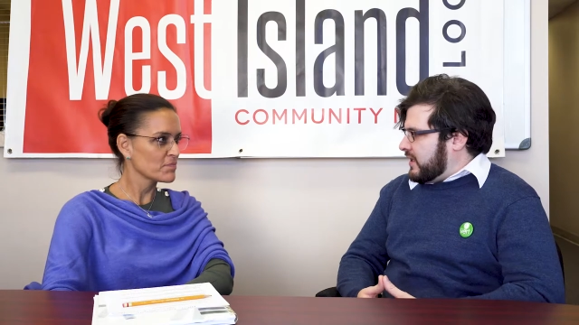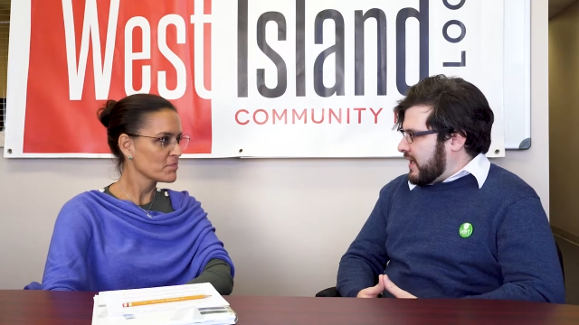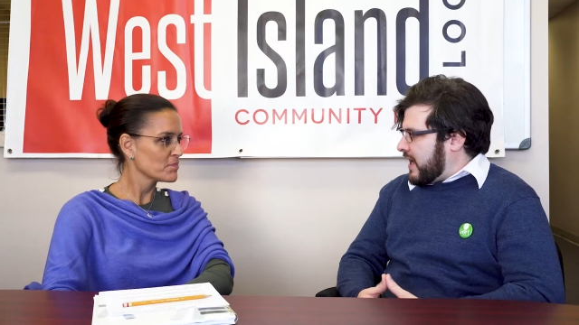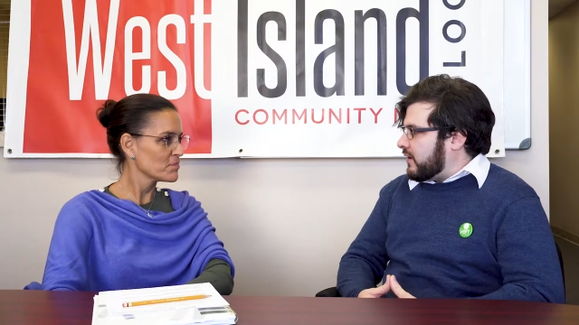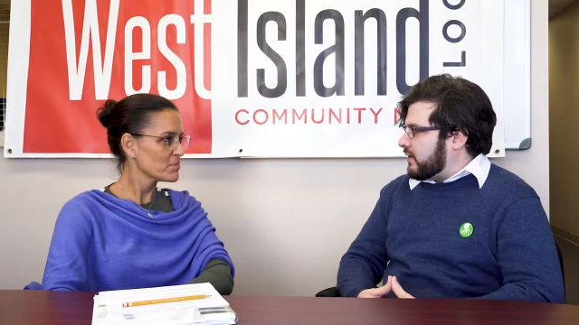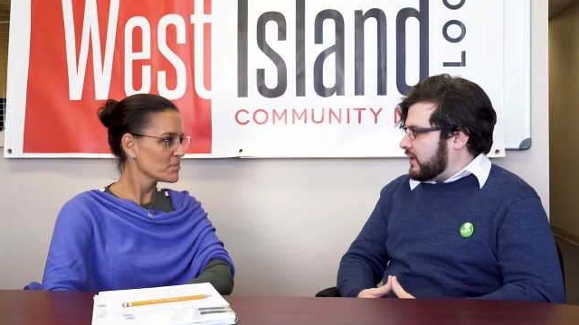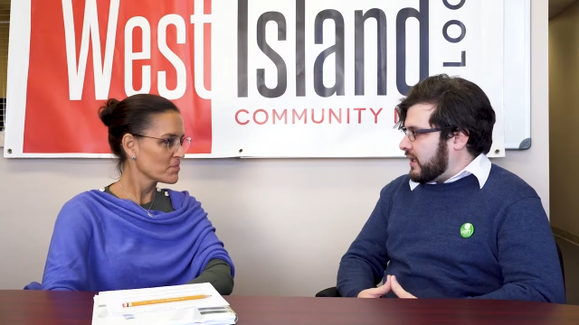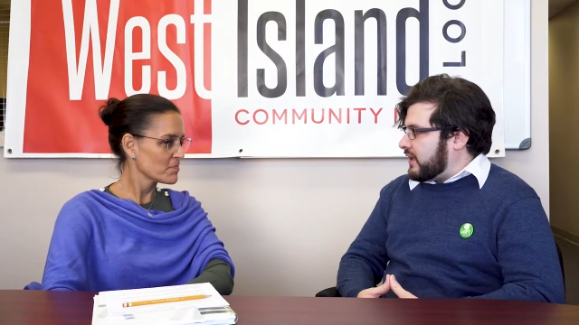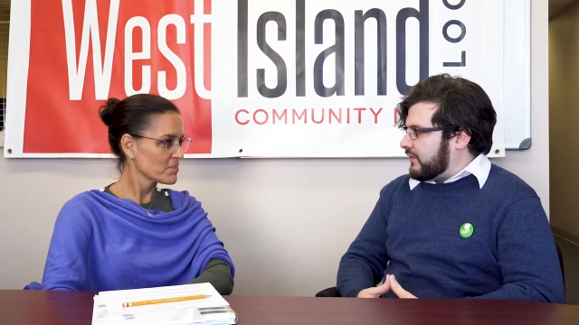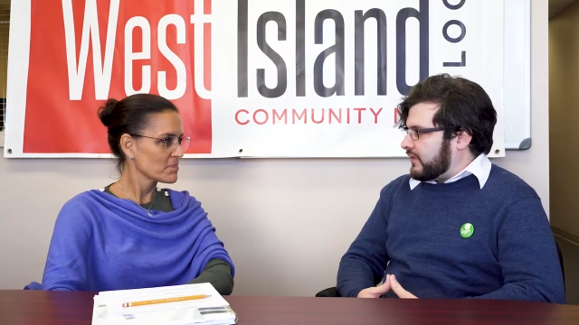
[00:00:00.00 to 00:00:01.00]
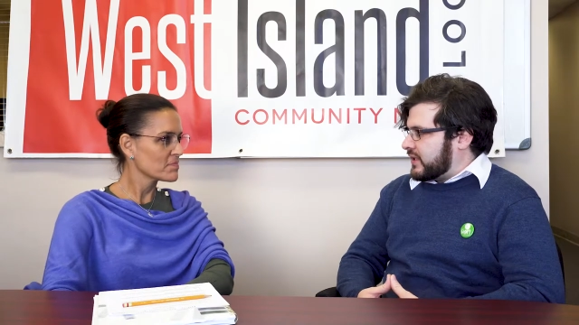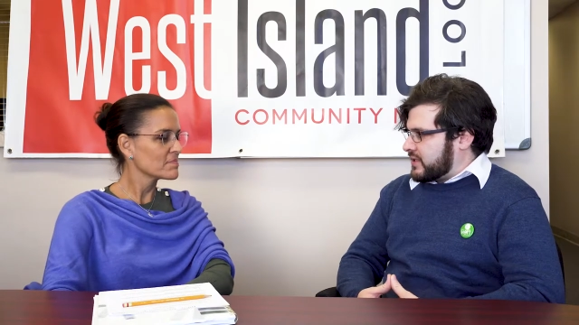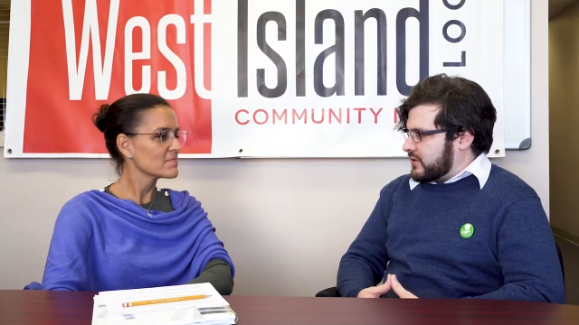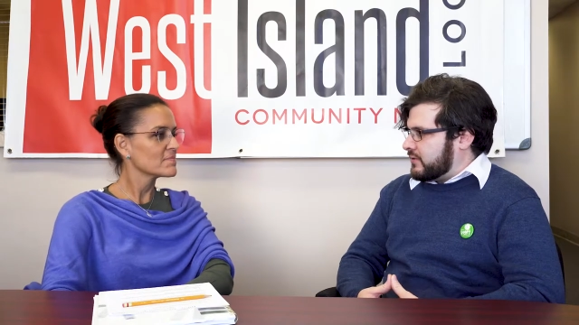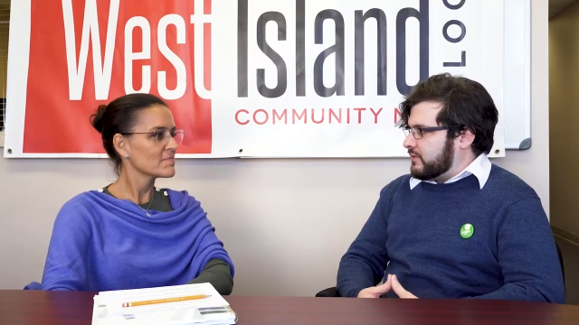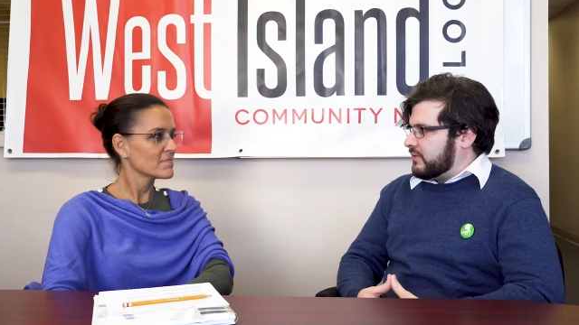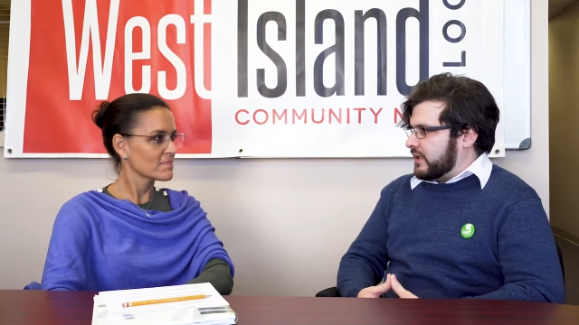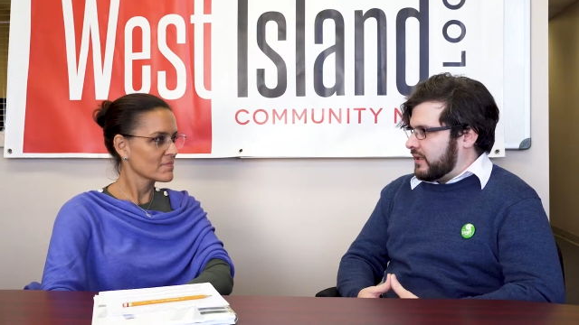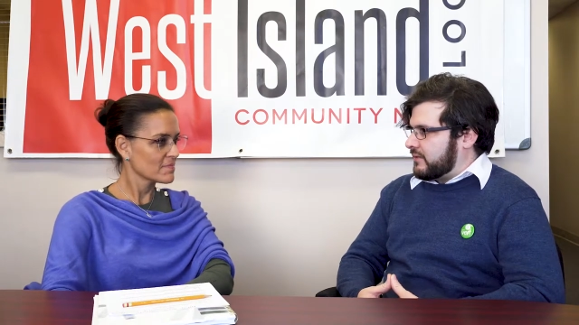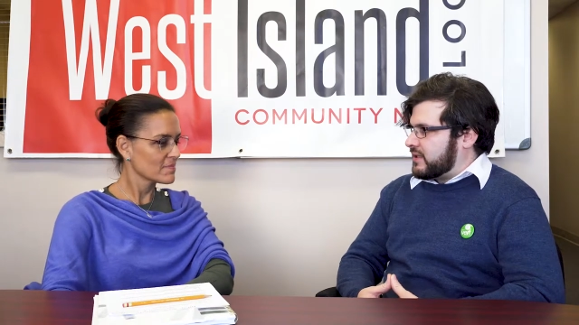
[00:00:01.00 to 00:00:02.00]
Speaker 1: Yeah, yeah, Netflix too.
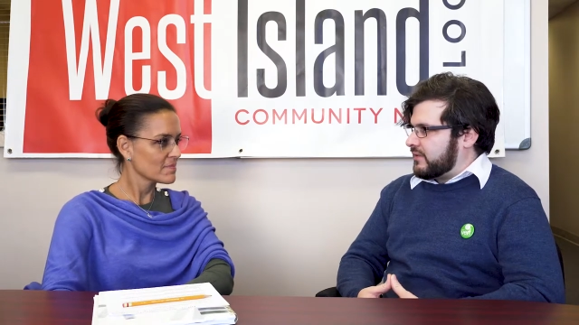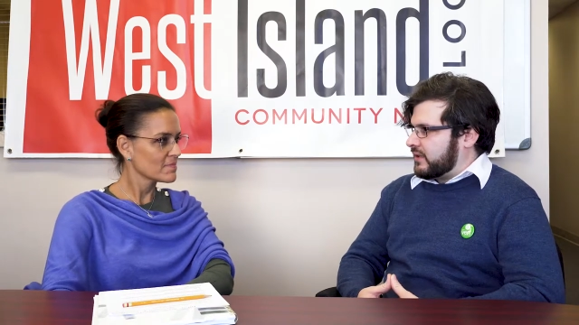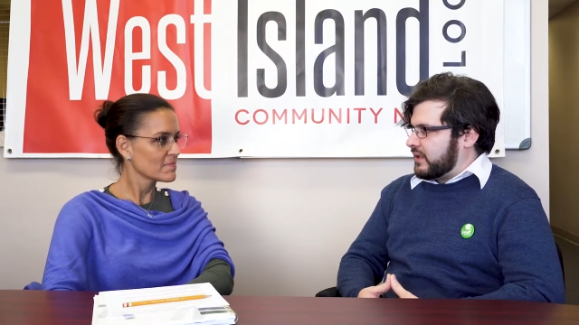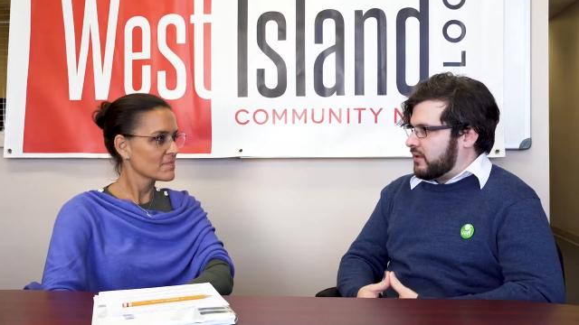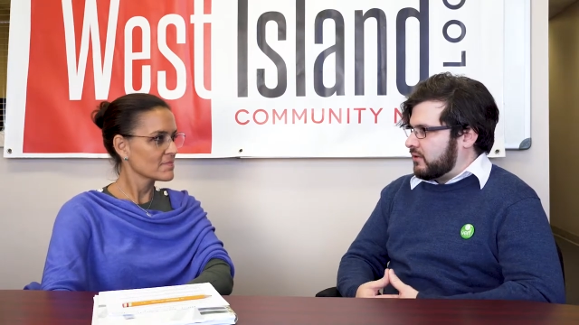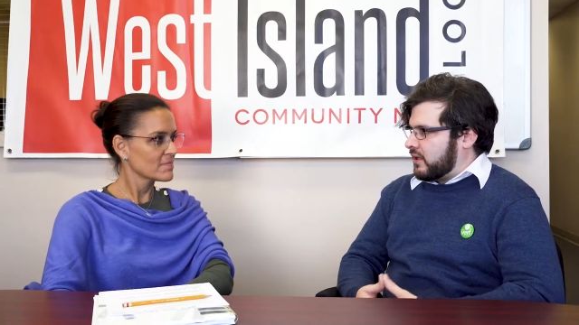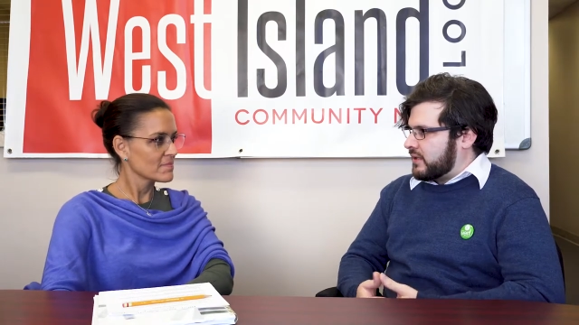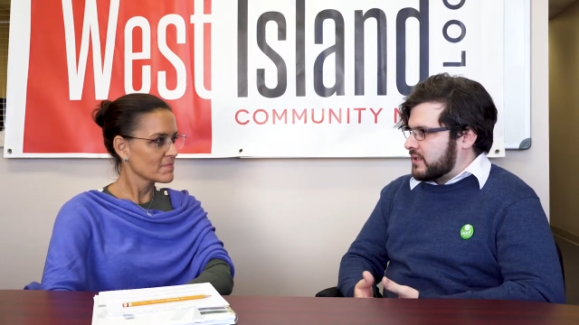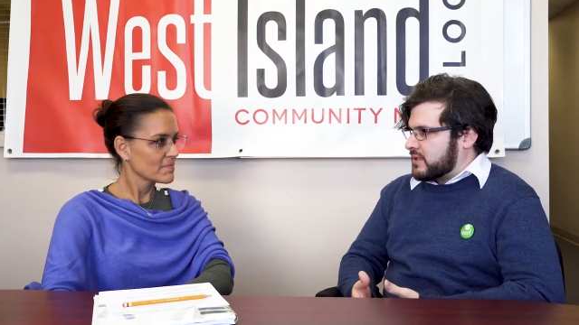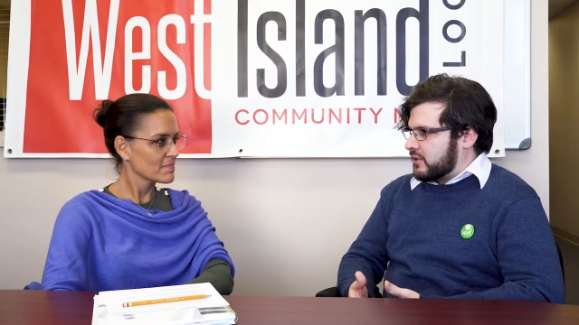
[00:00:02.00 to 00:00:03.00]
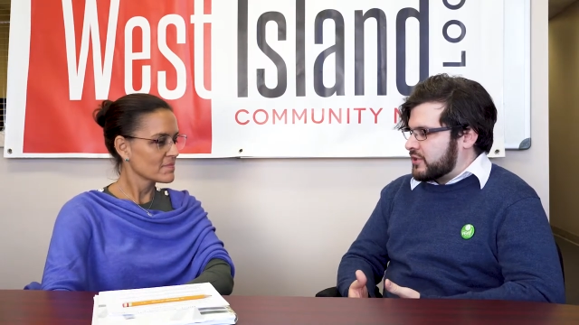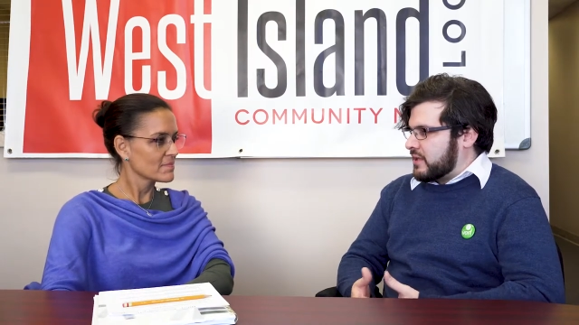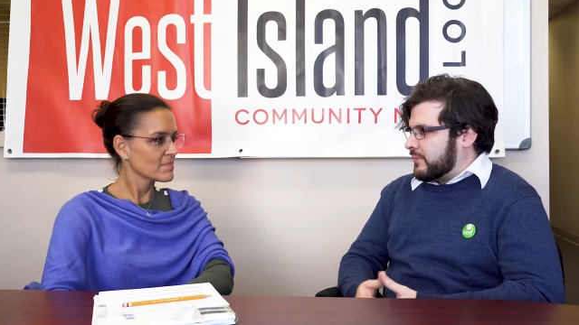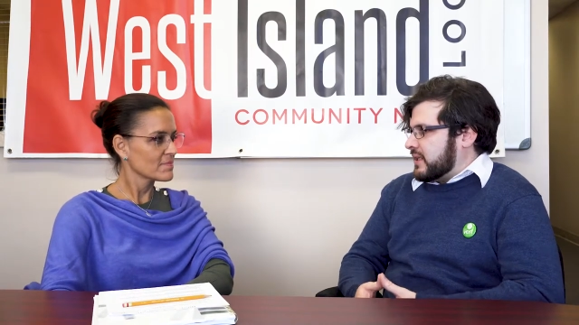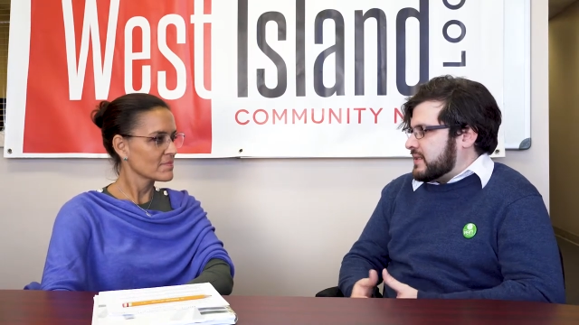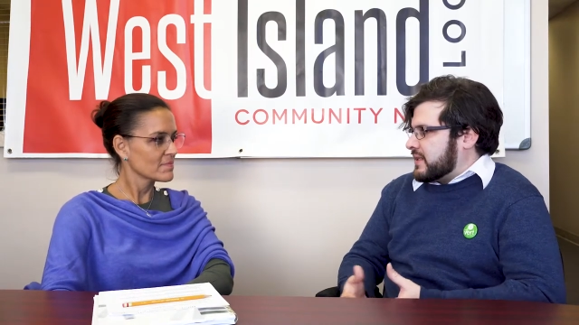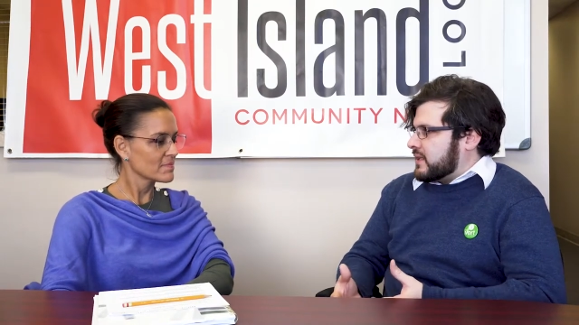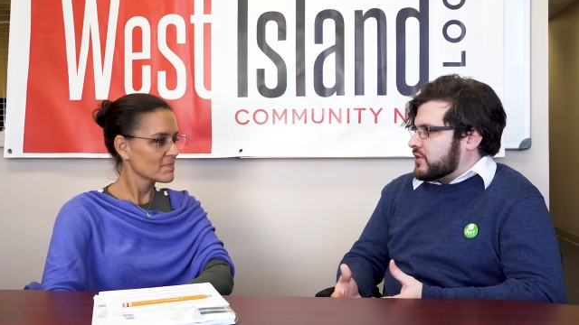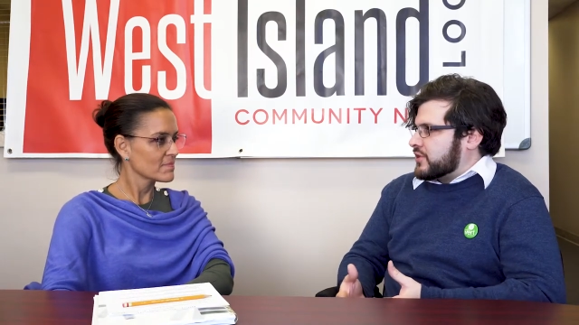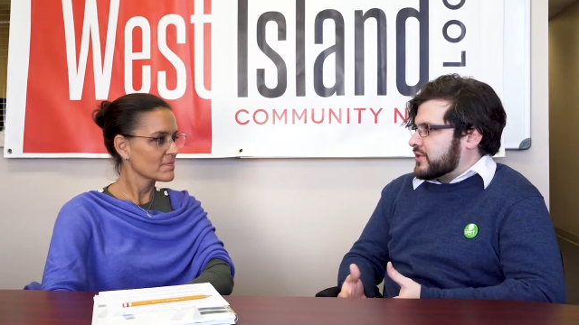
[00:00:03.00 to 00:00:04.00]
Yeah, definitely. A lot of these large companies
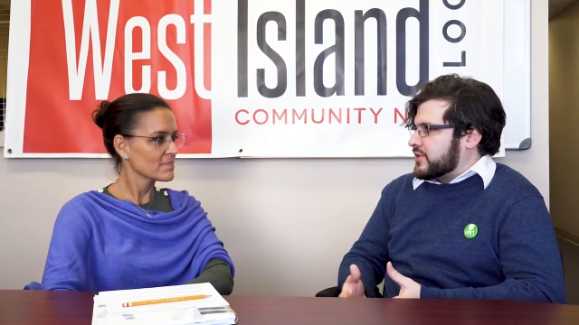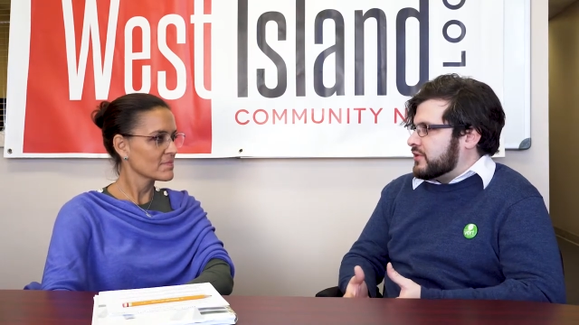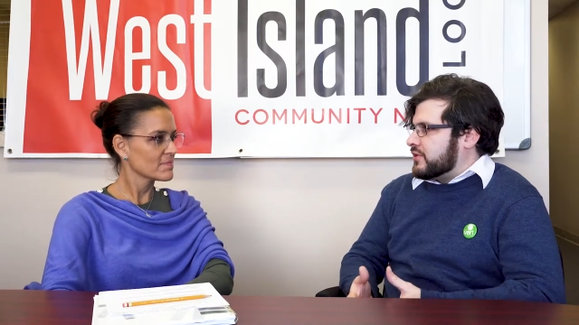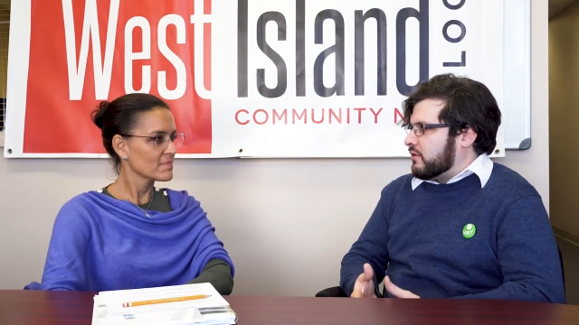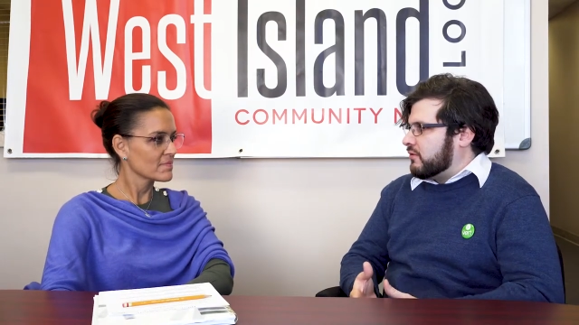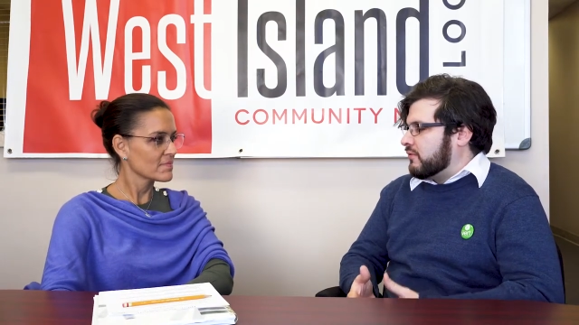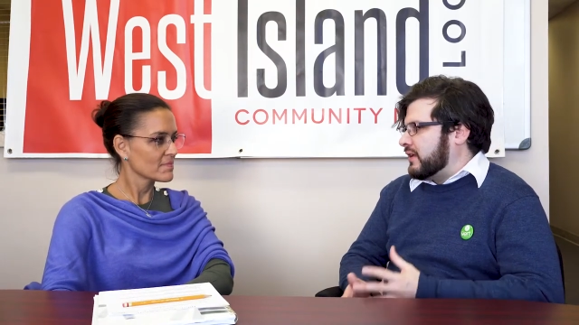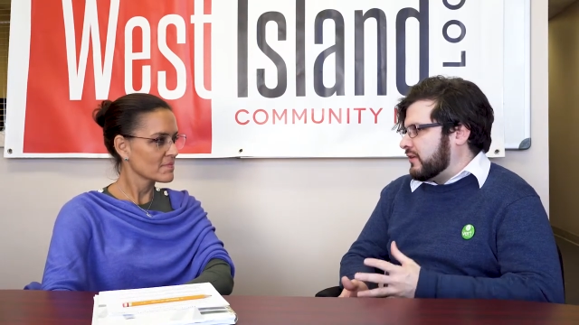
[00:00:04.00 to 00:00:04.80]
that just don't.